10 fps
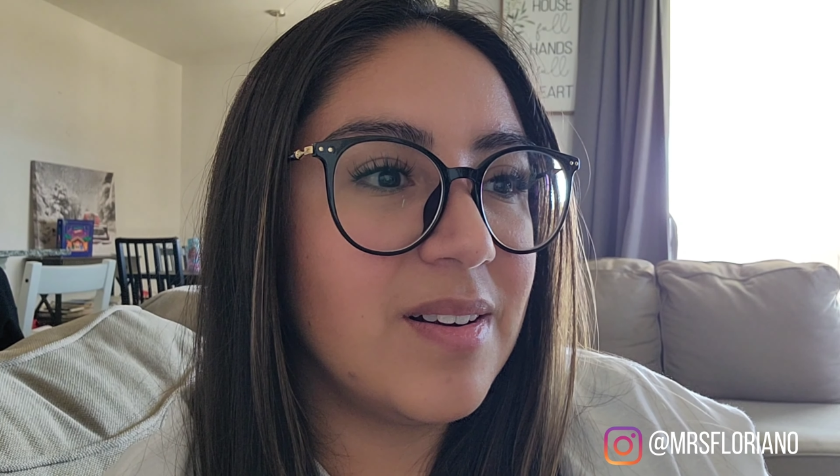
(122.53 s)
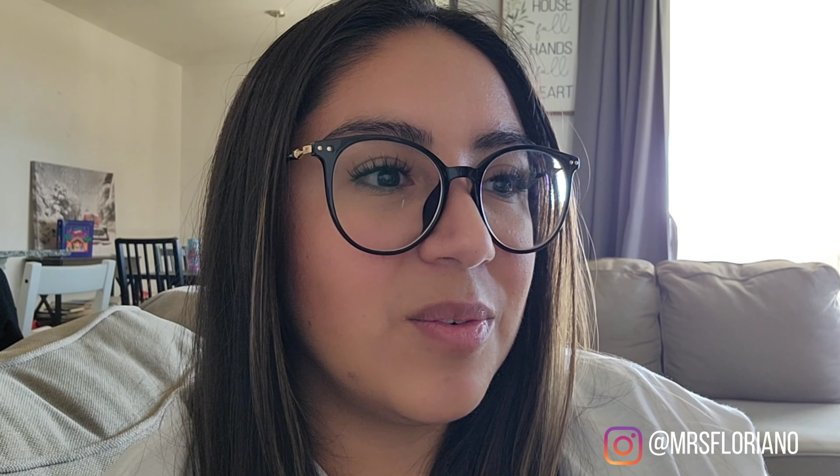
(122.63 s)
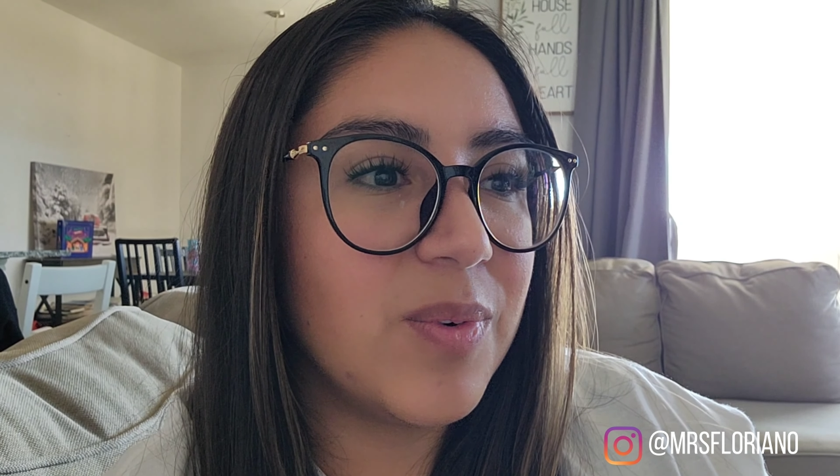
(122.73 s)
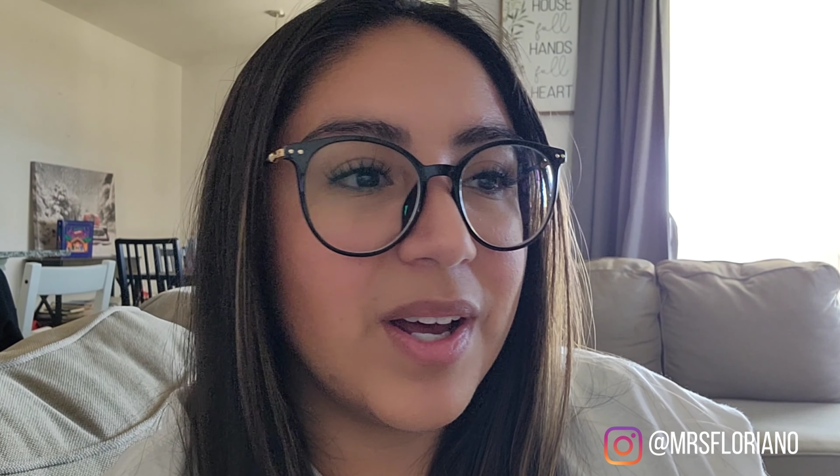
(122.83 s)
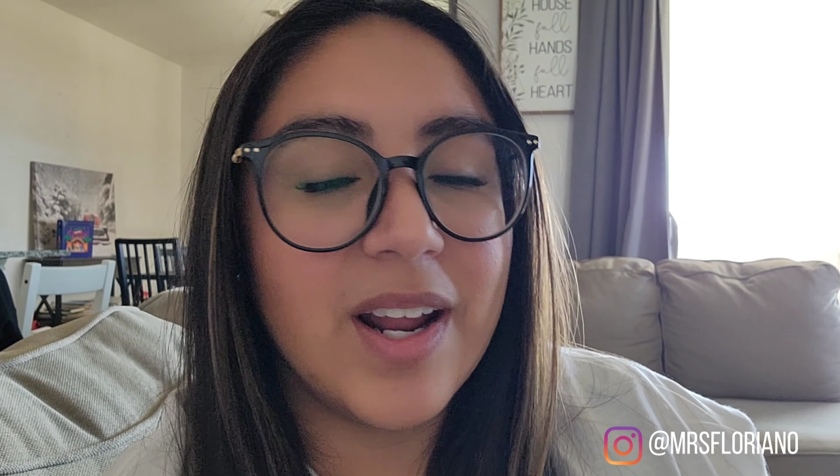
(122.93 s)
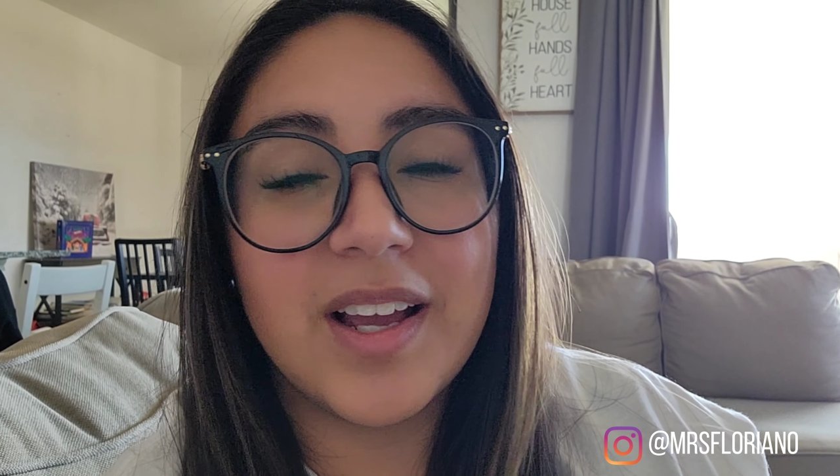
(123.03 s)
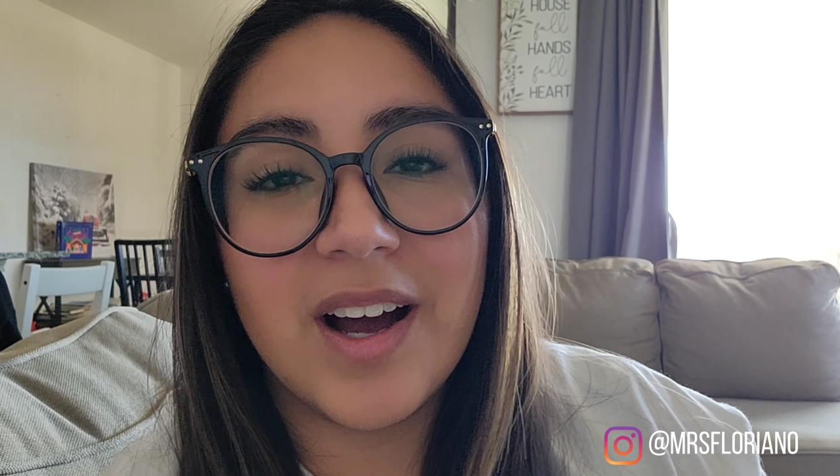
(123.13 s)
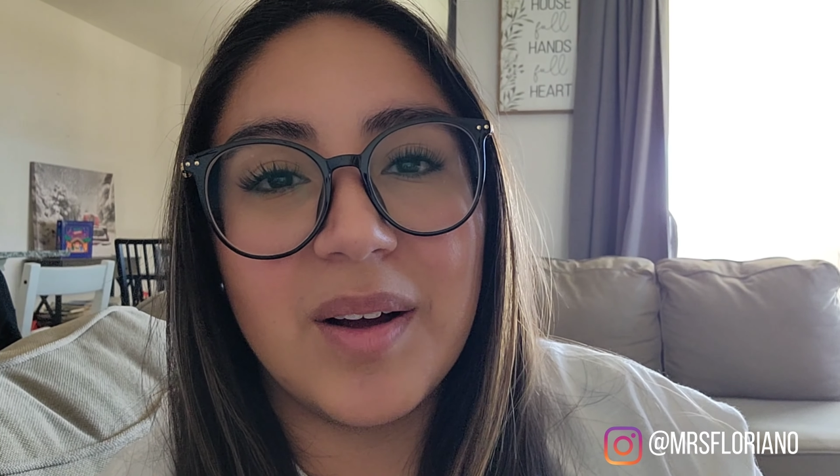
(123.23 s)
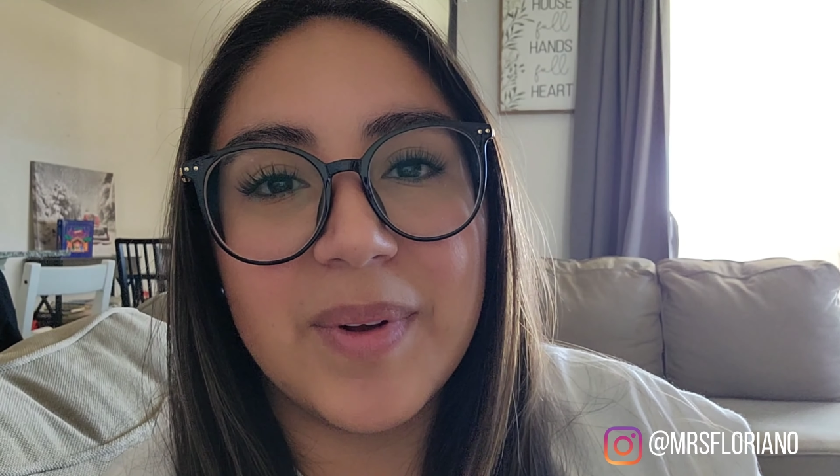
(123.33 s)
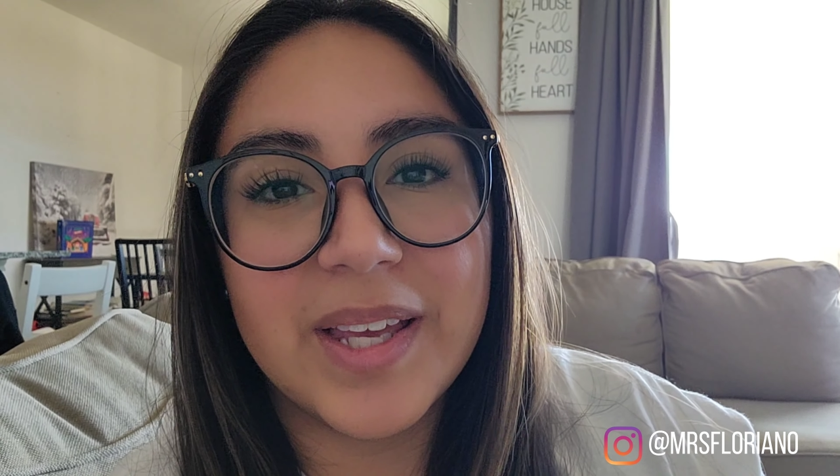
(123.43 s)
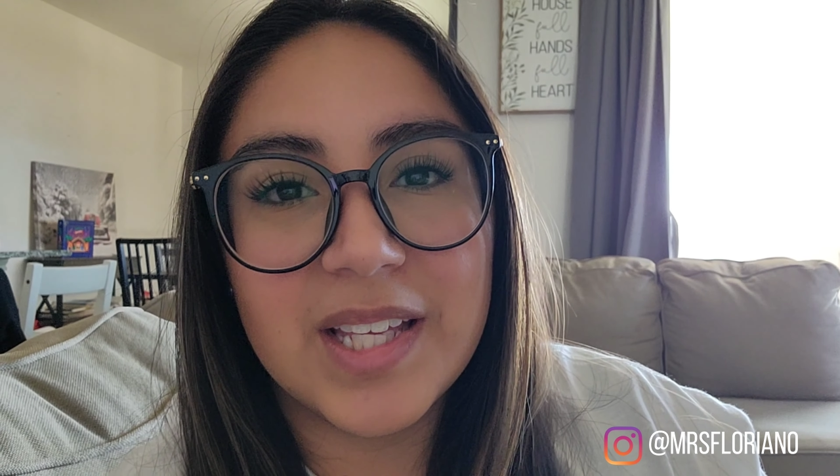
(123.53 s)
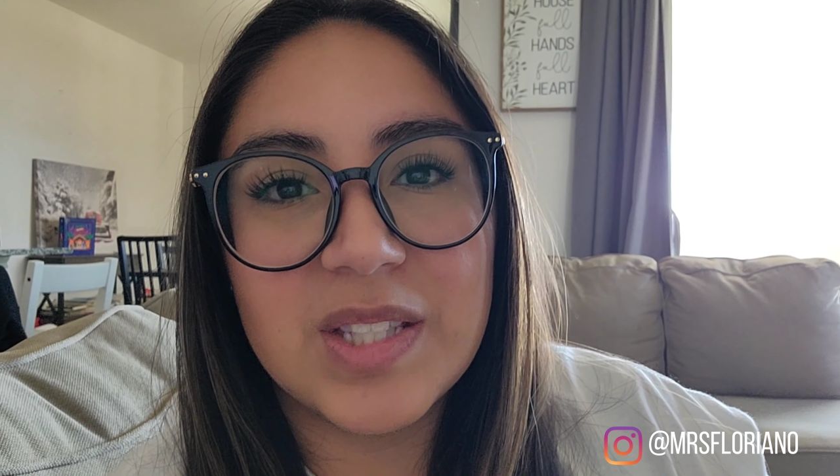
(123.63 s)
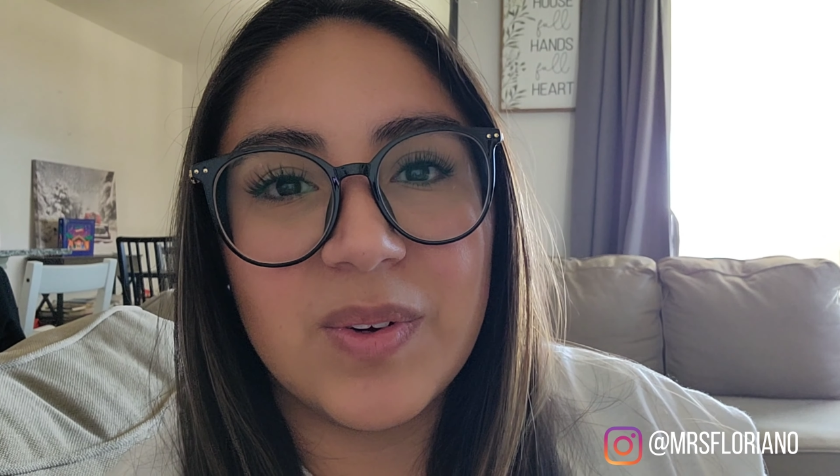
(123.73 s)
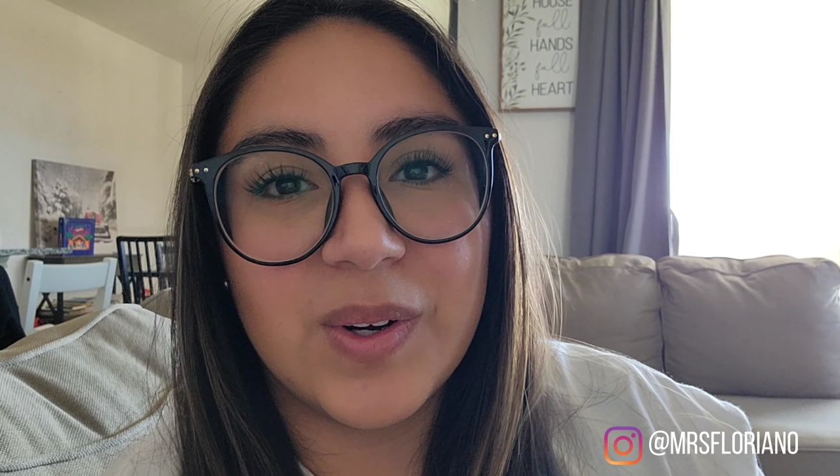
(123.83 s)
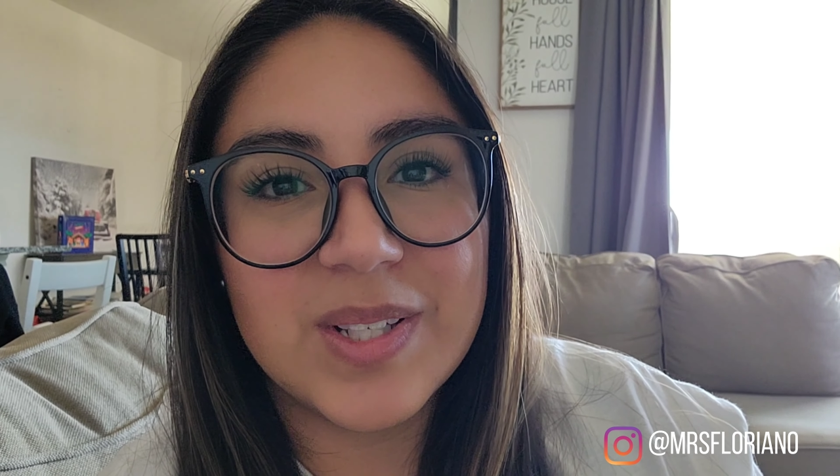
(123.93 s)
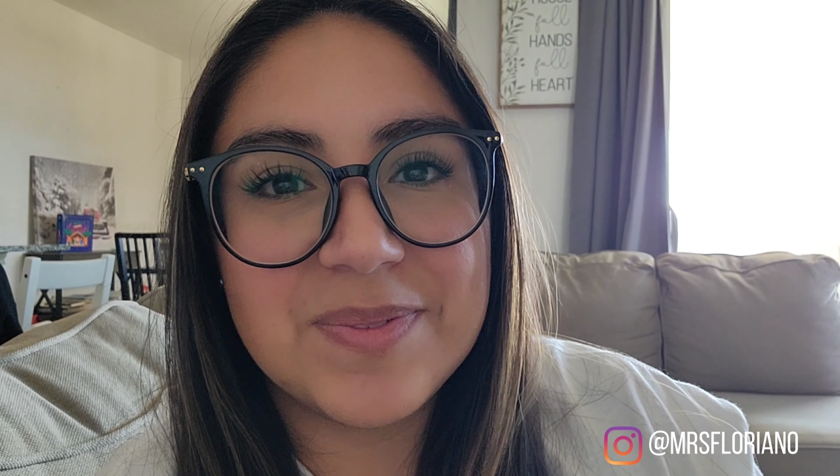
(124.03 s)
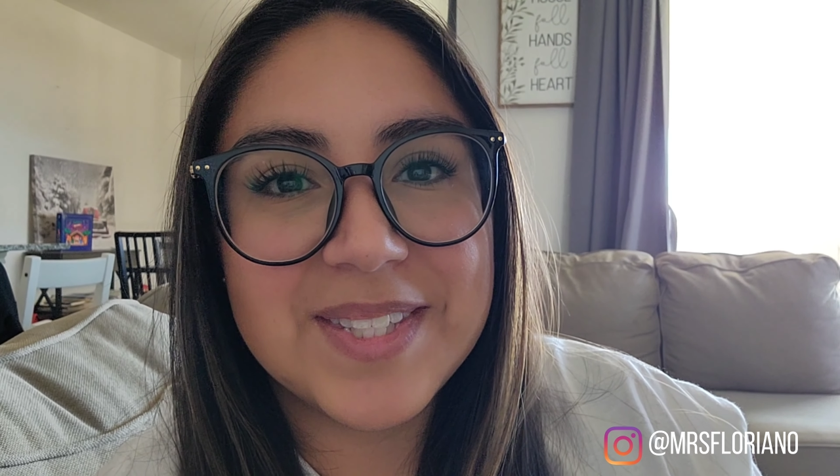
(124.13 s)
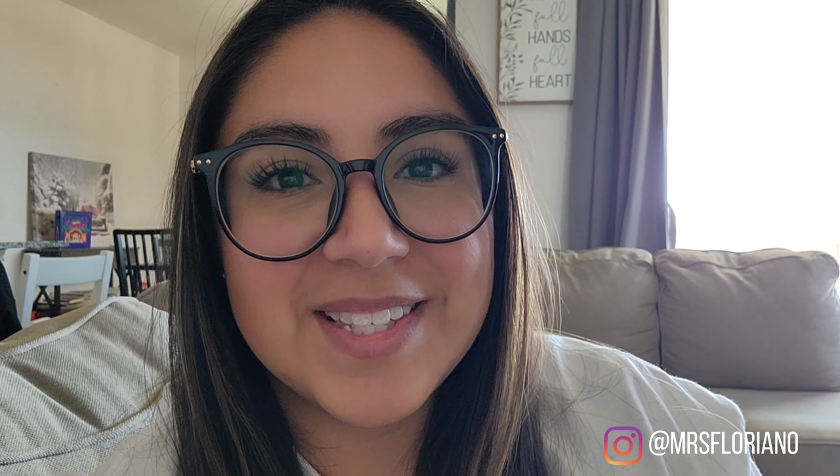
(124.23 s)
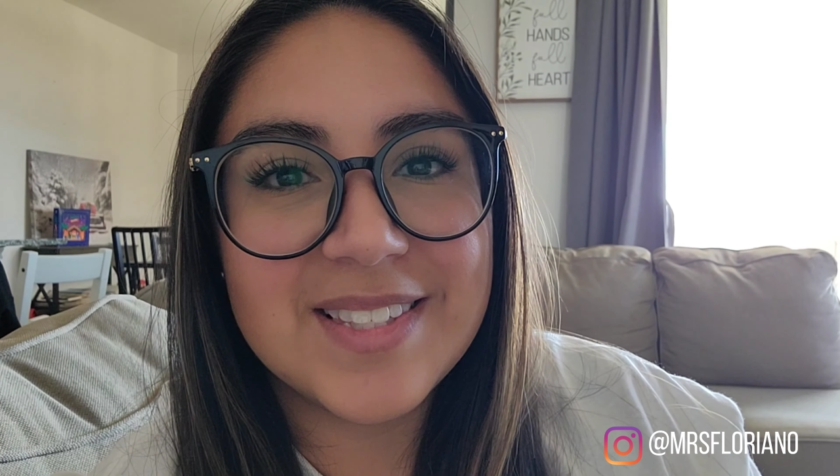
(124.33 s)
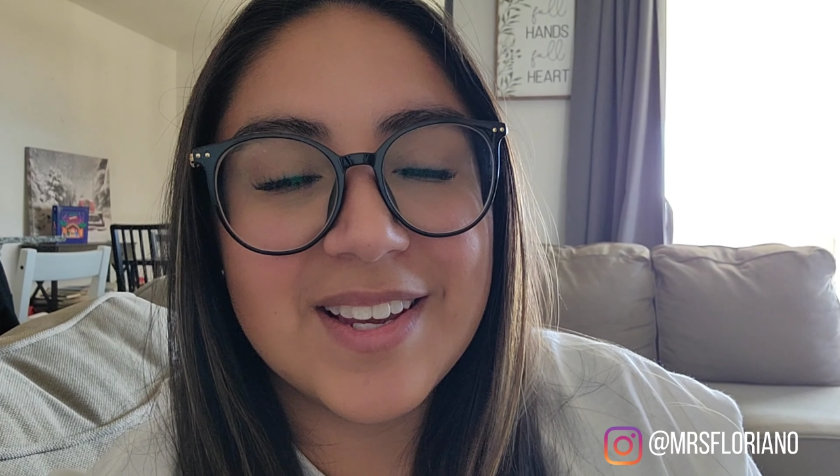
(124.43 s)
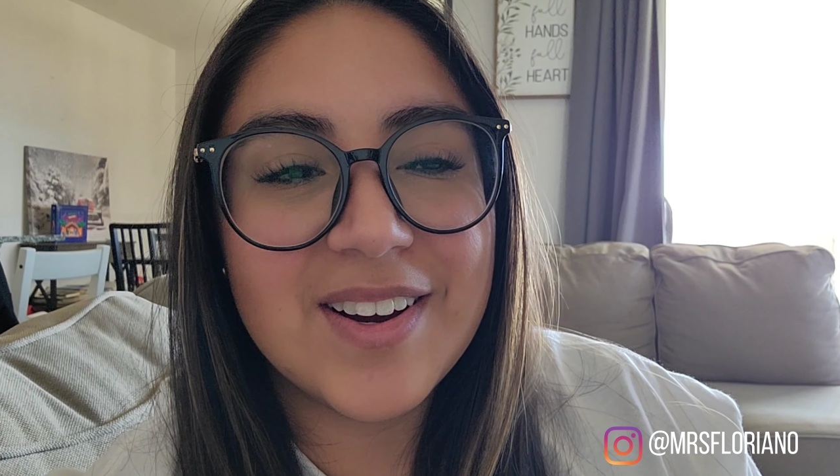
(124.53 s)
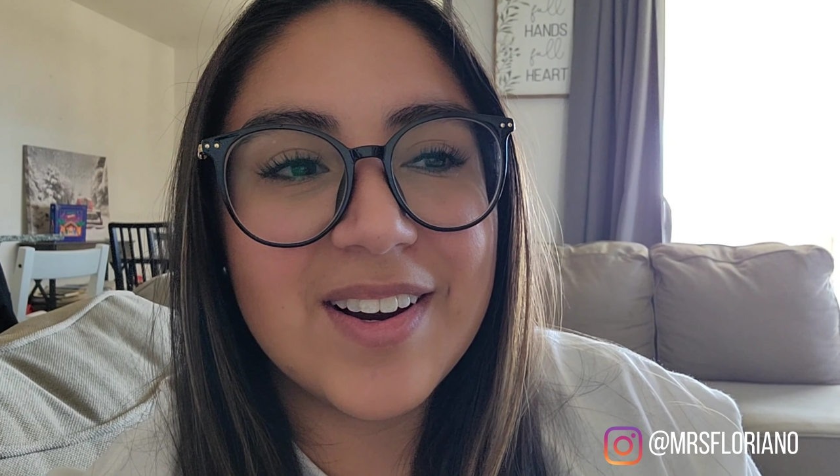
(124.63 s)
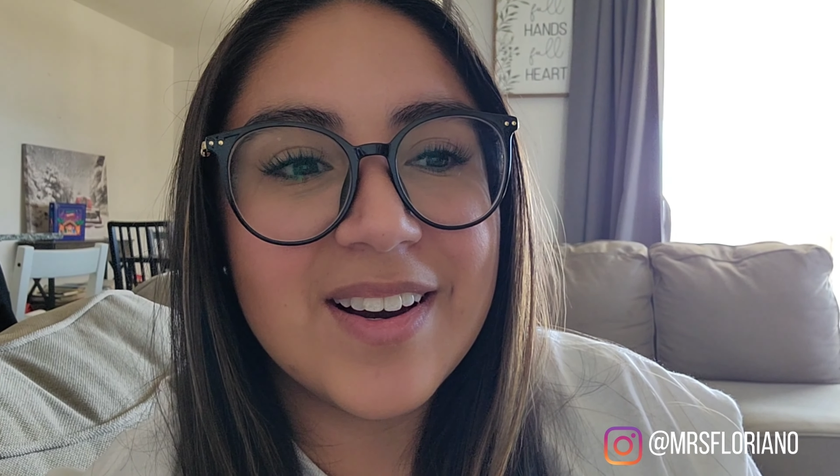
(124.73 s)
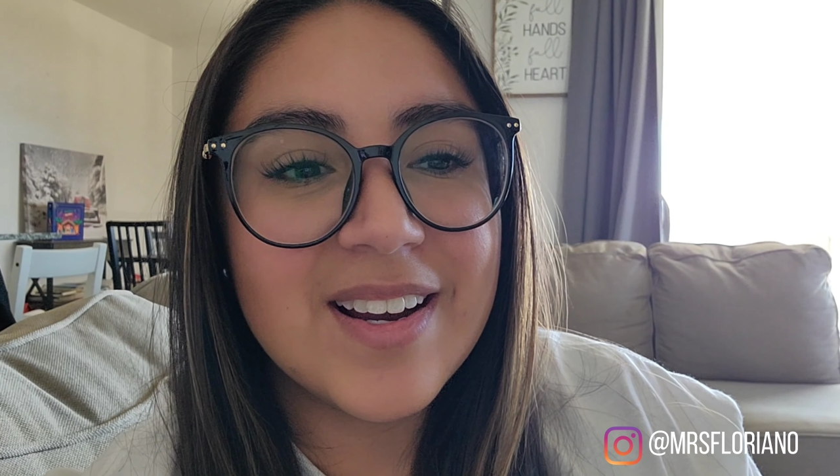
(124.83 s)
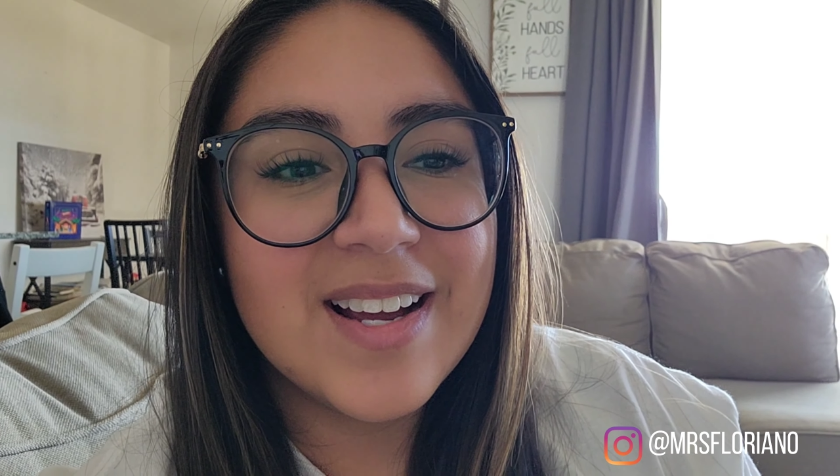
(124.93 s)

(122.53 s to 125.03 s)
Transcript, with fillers: what I got my kids for Christmas this year.